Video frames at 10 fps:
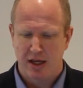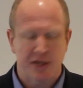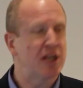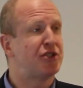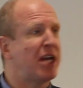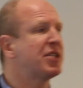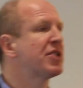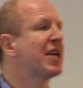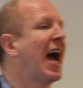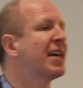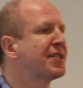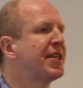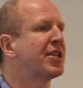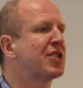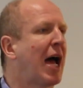See, Jesus asked
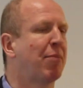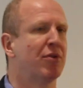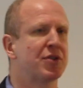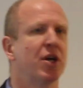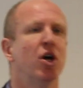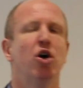the disciples,